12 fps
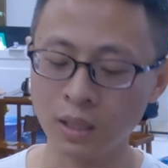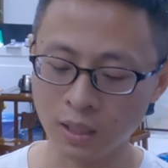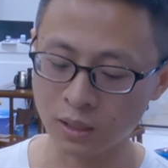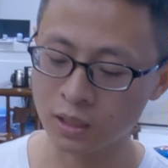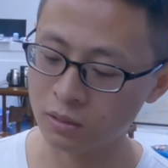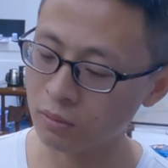
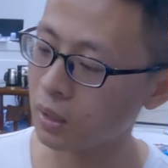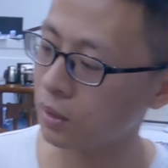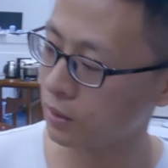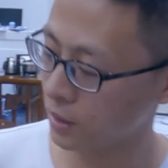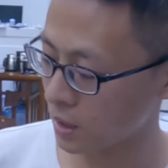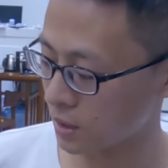Yeah, soon. This
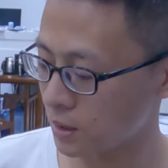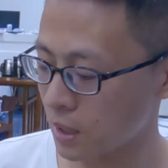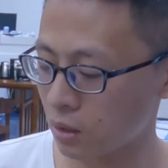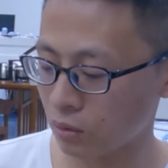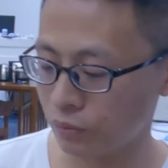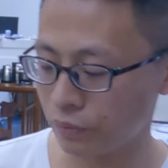one, yes,
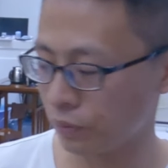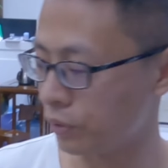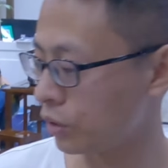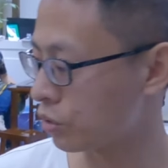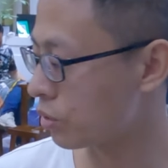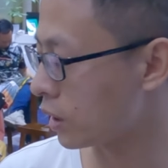now
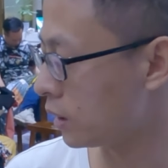for